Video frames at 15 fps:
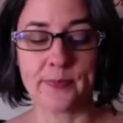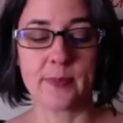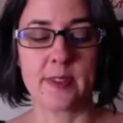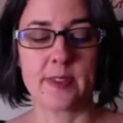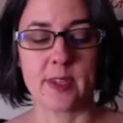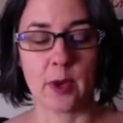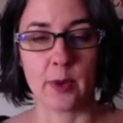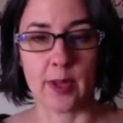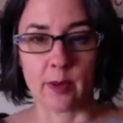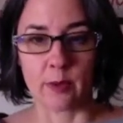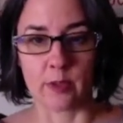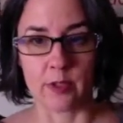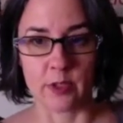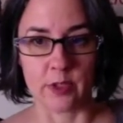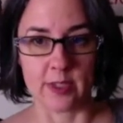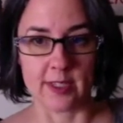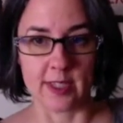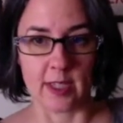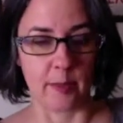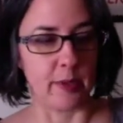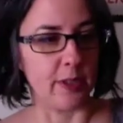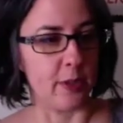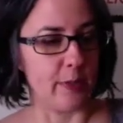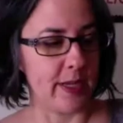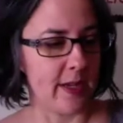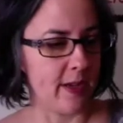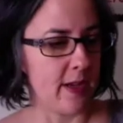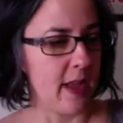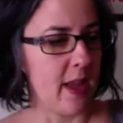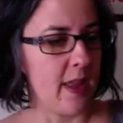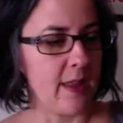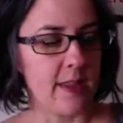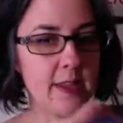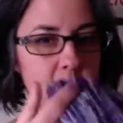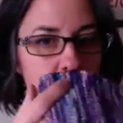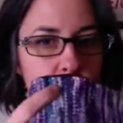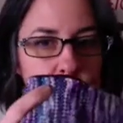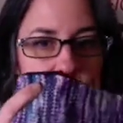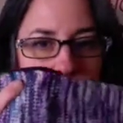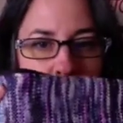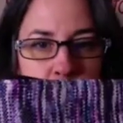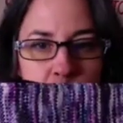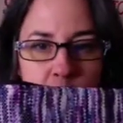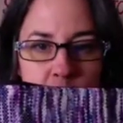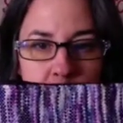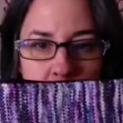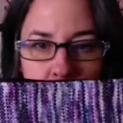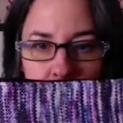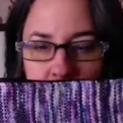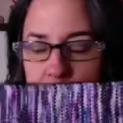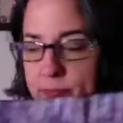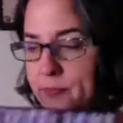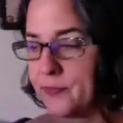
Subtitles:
so it should sit up a little bit. These are a bit bigger.